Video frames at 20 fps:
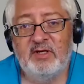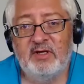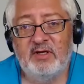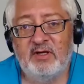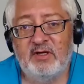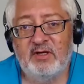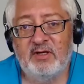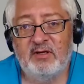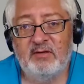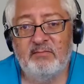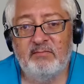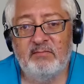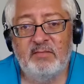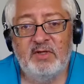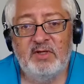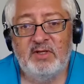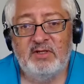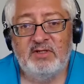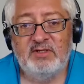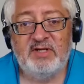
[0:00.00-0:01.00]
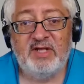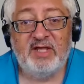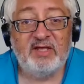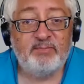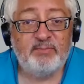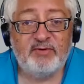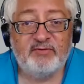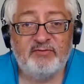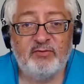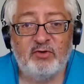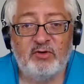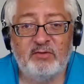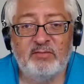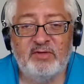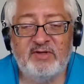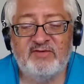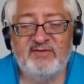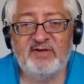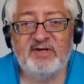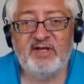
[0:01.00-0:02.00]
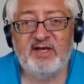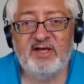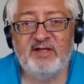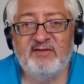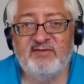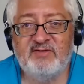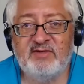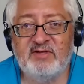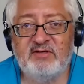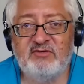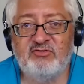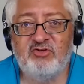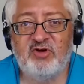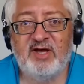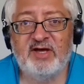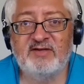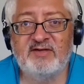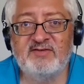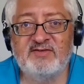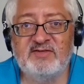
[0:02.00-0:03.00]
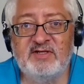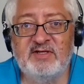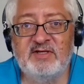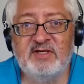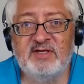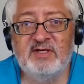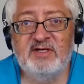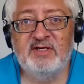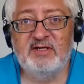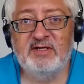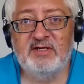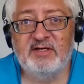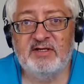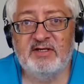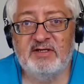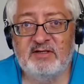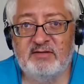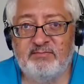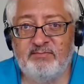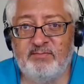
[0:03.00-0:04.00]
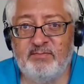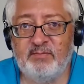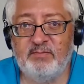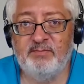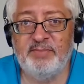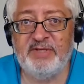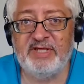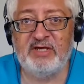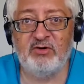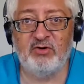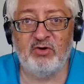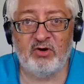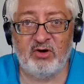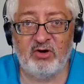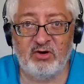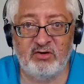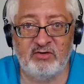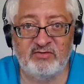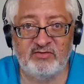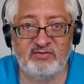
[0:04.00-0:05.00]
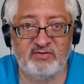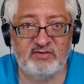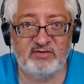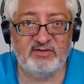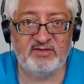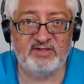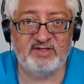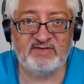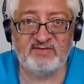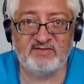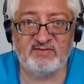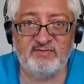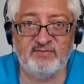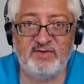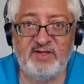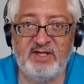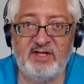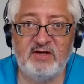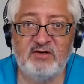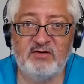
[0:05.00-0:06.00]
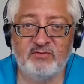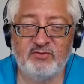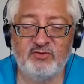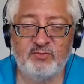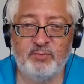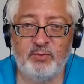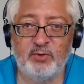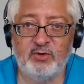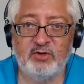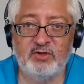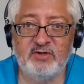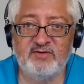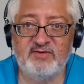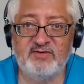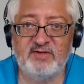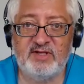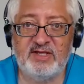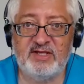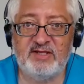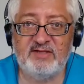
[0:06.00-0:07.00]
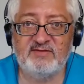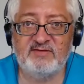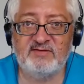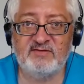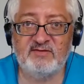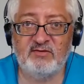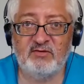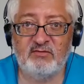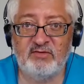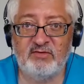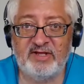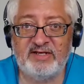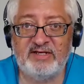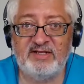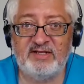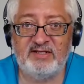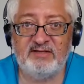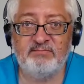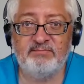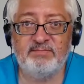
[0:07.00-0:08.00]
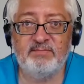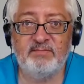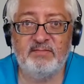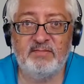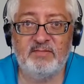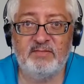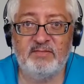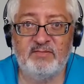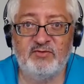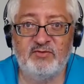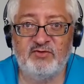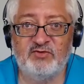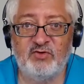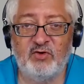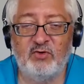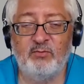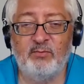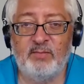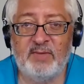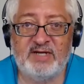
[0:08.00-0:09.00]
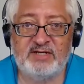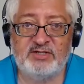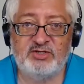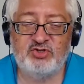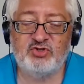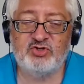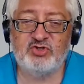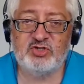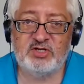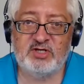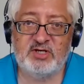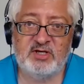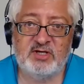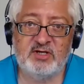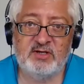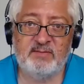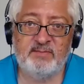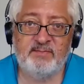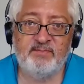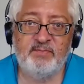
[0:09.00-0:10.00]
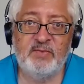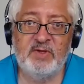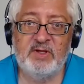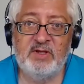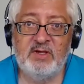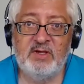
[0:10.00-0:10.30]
um, take performance-enhancing drugs Uh, because this field of sports is already so much, um,